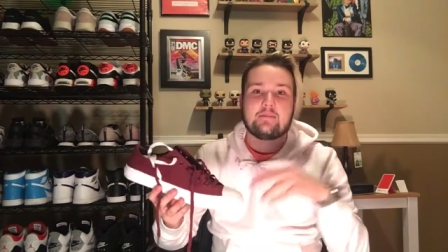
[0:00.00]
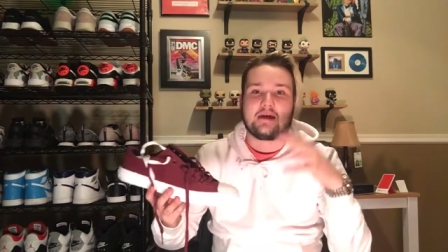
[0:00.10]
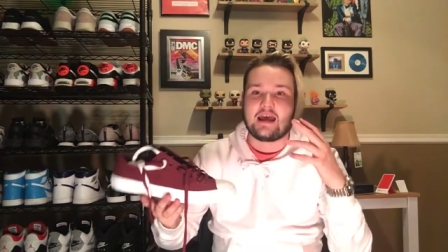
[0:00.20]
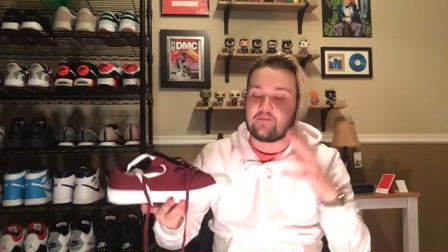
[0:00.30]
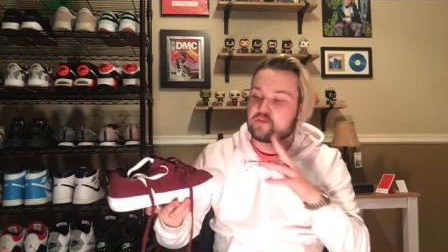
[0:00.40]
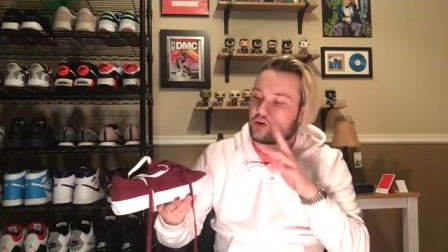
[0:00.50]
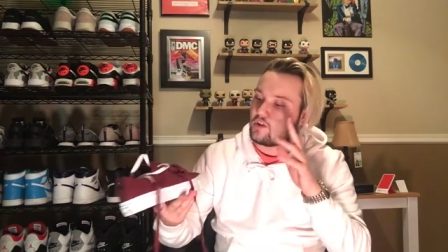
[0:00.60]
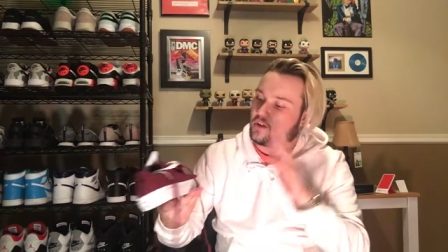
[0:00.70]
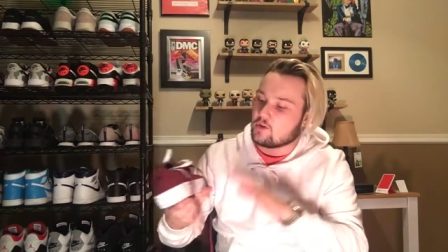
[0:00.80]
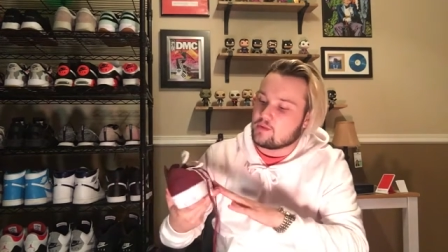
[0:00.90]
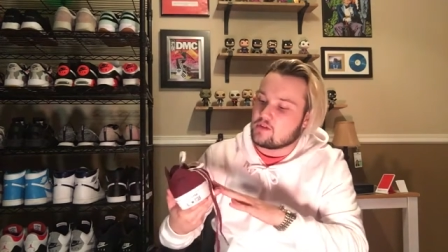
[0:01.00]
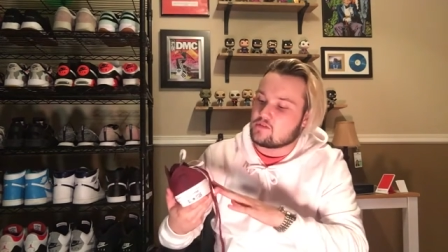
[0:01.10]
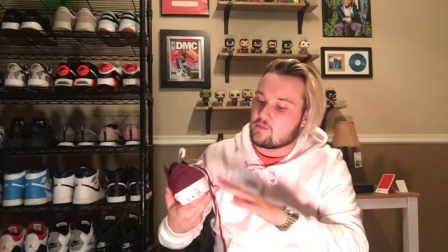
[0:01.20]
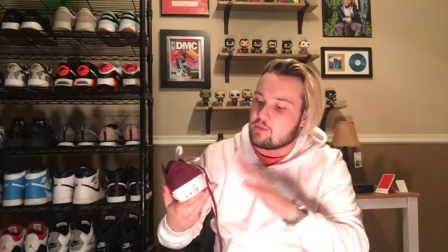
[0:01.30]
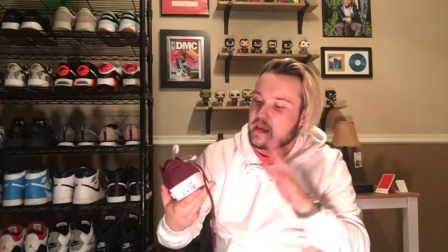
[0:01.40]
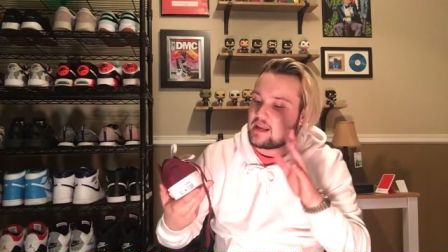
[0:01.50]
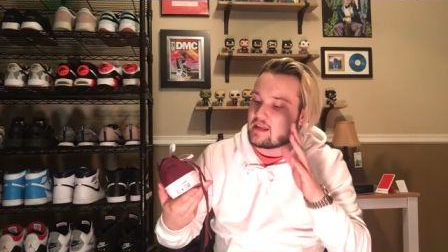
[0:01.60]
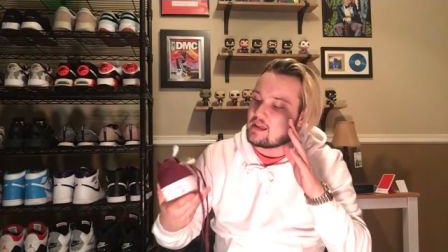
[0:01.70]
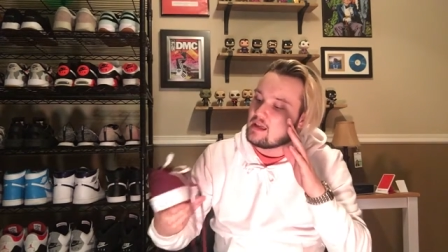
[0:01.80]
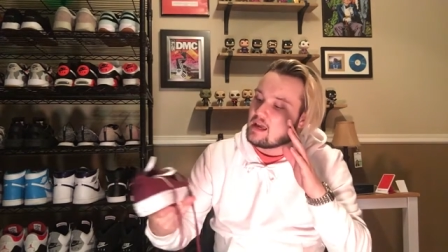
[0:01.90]
And after a little bit of
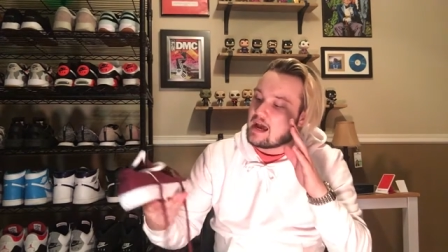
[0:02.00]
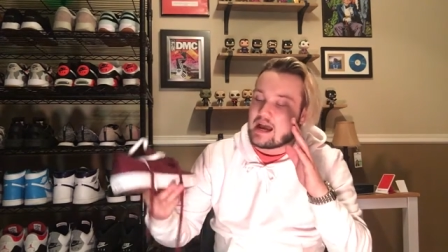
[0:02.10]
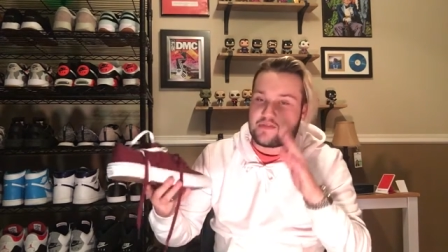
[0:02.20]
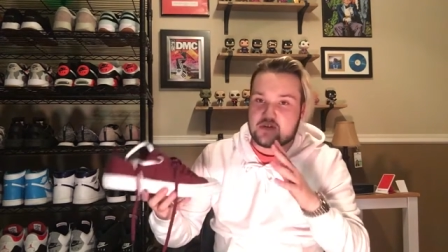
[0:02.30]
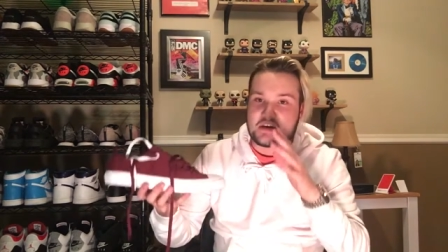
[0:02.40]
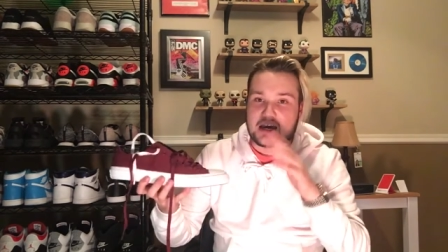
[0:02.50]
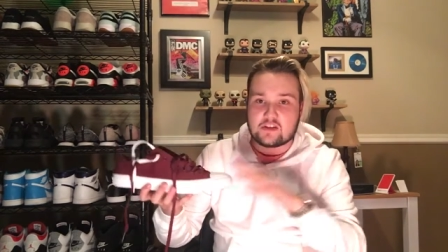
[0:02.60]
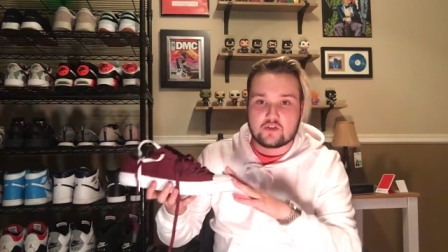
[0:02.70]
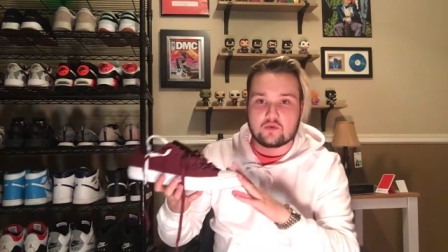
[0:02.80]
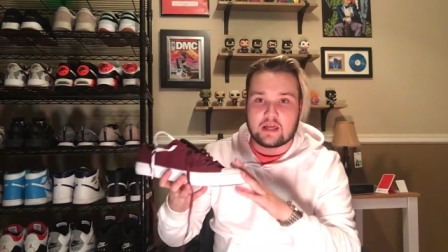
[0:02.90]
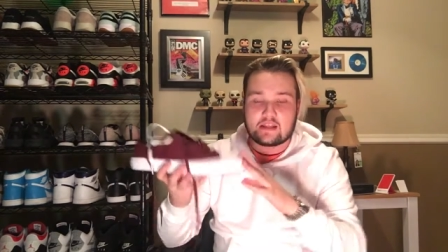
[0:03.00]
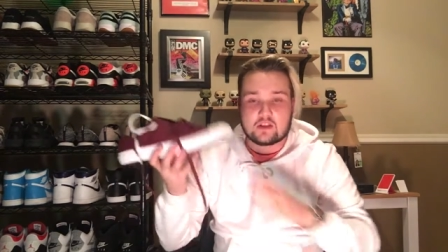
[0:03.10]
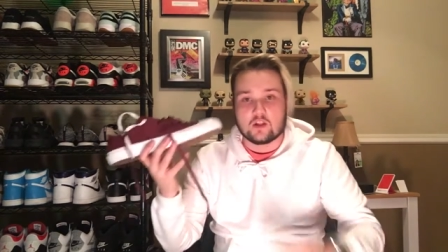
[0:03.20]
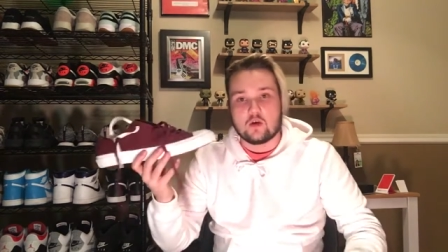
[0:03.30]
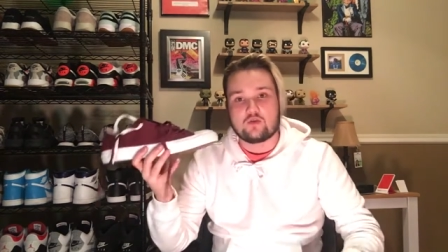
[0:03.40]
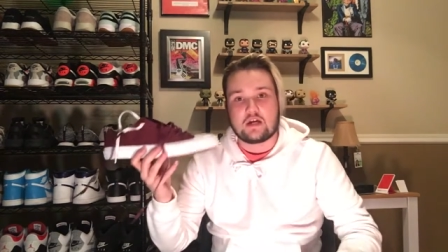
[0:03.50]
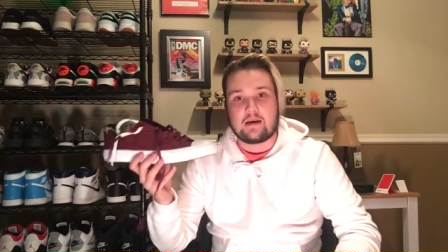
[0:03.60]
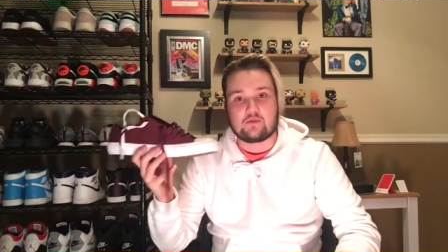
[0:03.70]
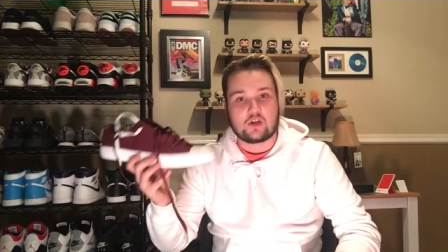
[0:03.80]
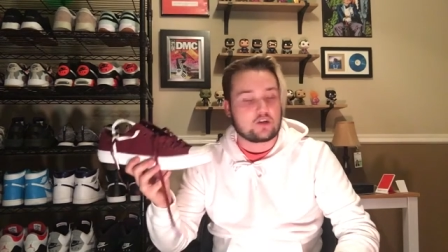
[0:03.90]
debating, I think I do like the low
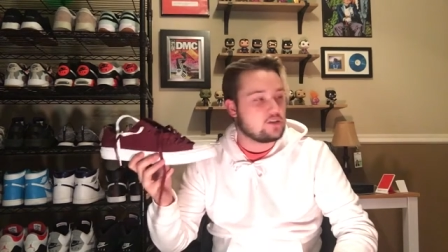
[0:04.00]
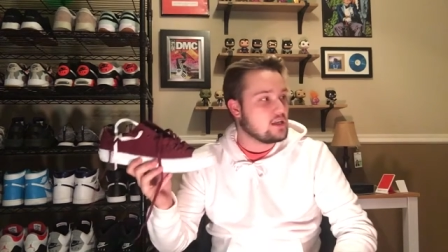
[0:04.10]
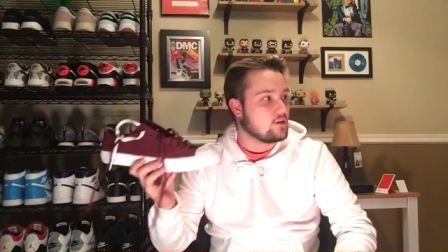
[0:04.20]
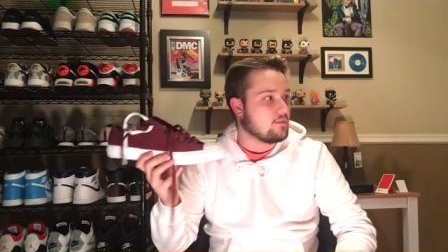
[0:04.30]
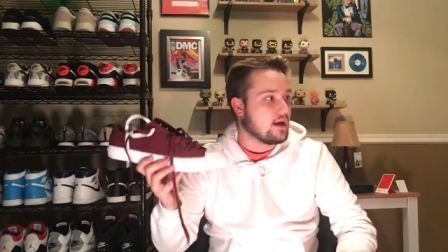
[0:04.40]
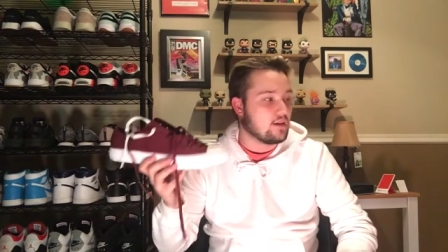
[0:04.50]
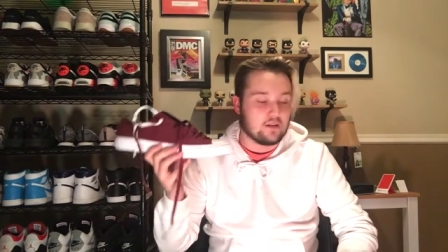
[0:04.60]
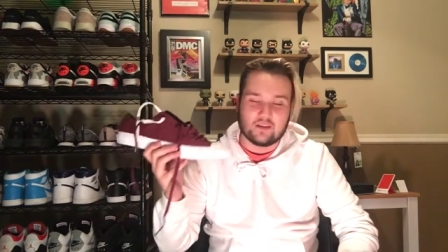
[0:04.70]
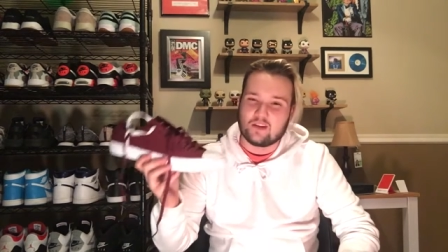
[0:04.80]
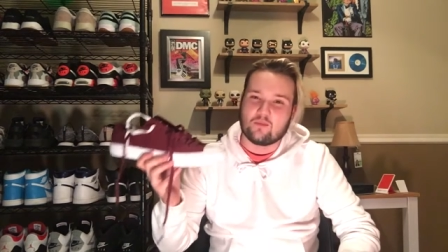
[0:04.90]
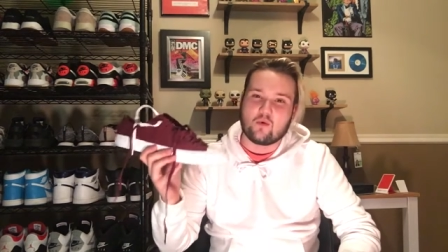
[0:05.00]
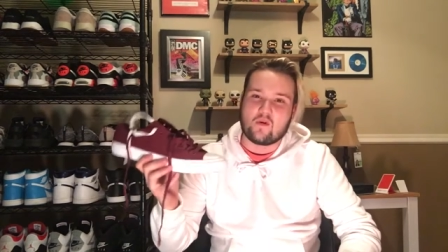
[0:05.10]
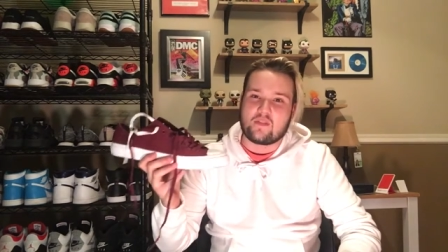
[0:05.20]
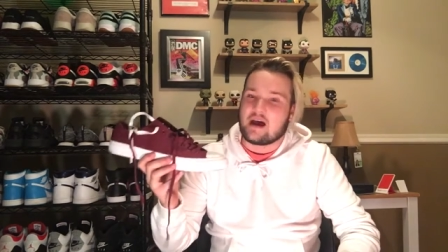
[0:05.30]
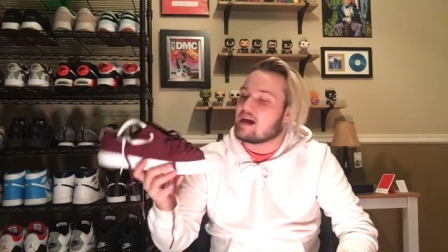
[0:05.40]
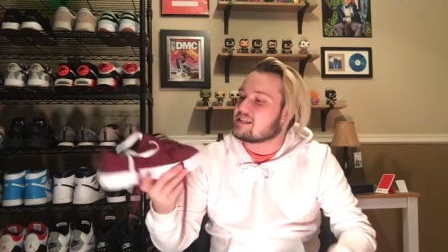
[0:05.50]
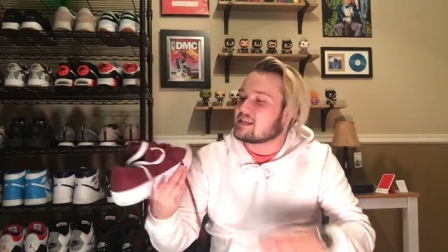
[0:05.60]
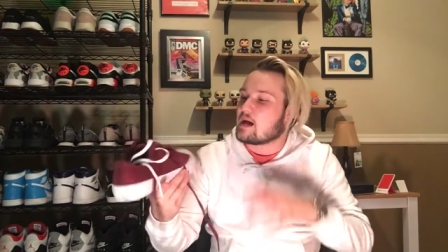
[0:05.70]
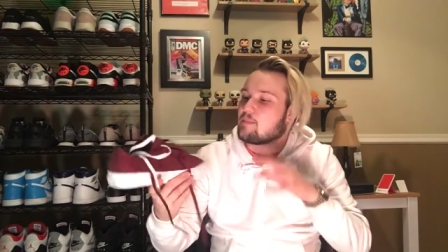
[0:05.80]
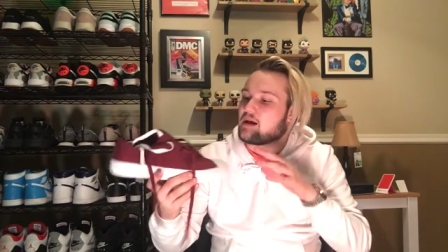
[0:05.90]
top Chuck Taylor model a little more than the high
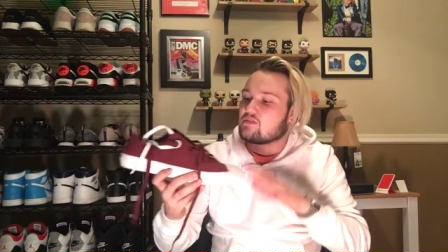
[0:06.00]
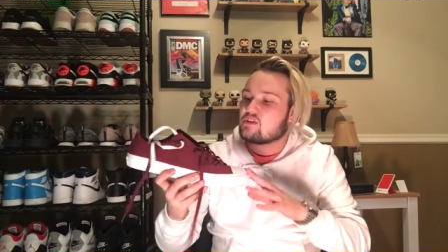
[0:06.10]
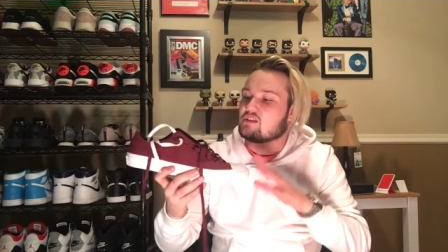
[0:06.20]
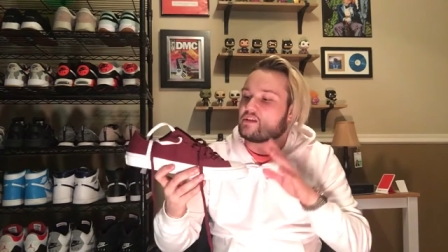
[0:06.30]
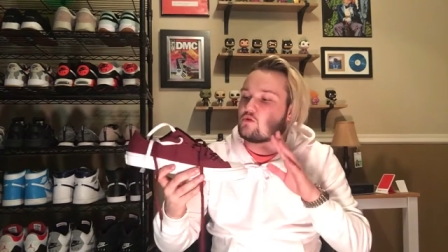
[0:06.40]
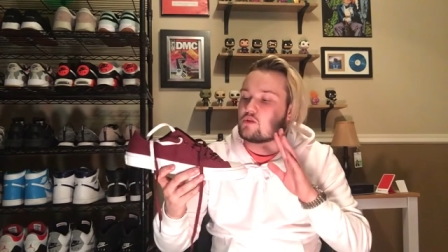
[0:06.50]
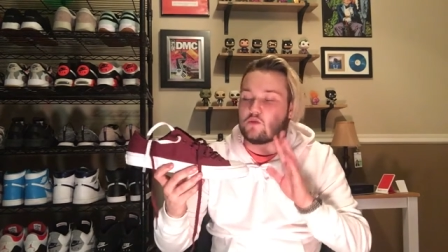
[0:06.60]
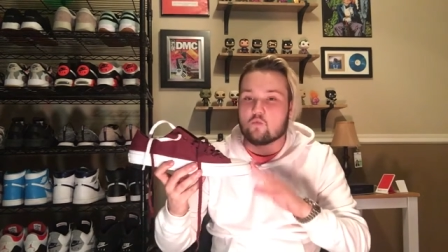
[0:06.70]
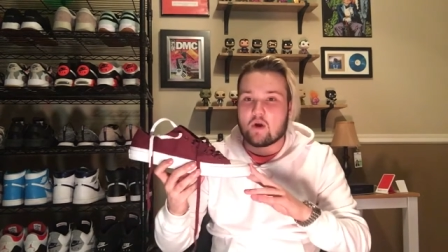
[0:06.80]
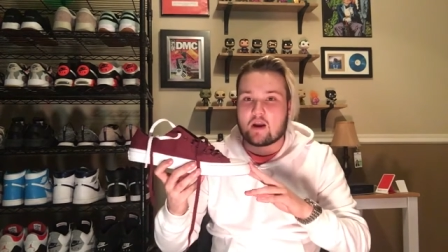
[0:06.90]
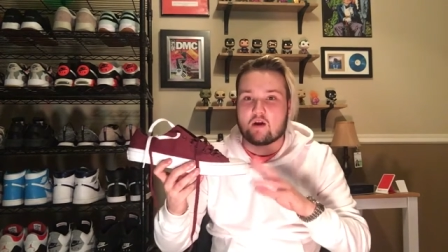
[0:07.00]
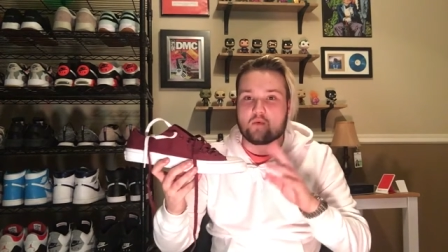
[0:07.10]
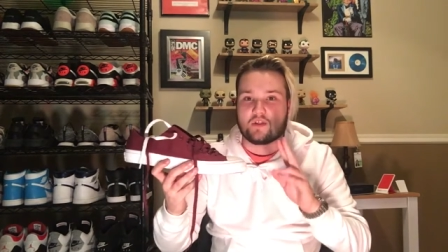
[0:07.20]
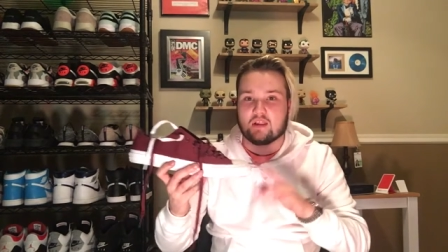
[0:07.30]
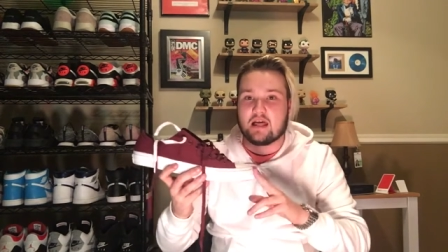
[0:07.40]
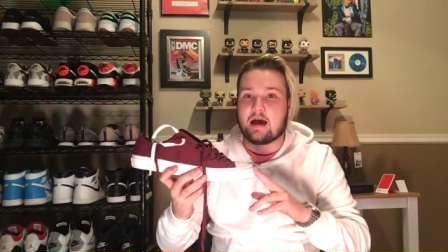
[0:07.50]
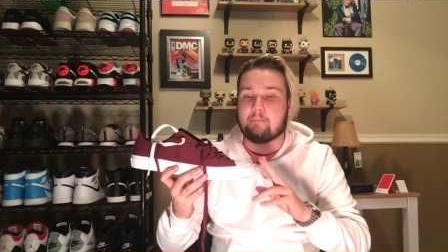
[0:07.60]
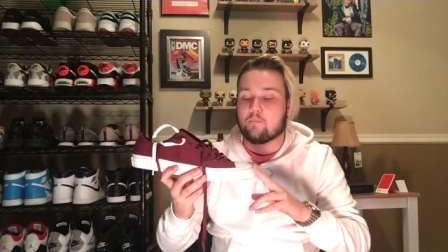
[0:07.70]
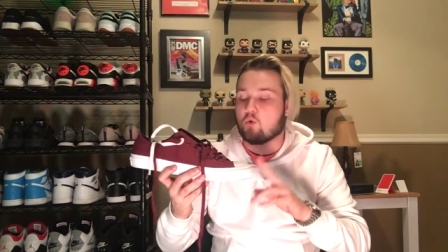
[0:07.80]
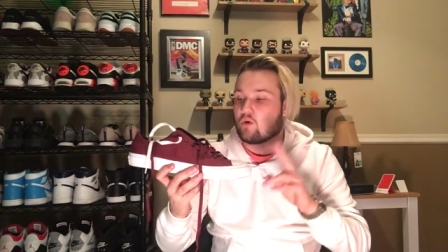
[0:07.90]
top. I think that you can wear it with a
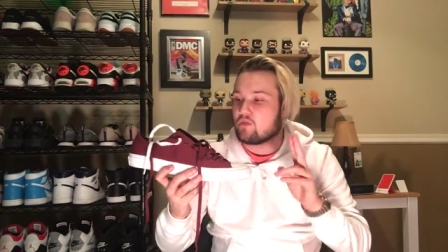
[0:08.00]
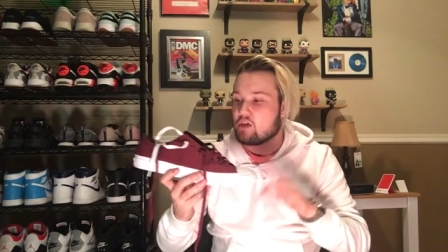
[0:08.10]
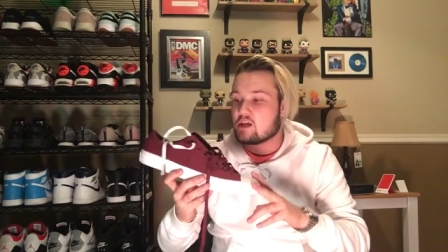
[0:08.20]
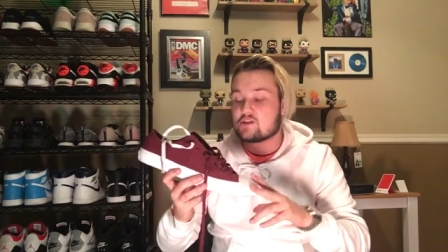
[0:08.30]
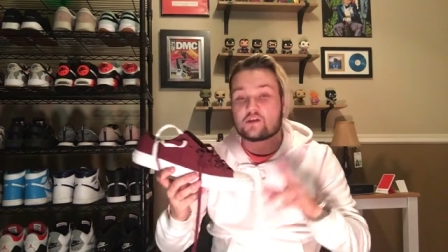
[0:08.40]
lot more things.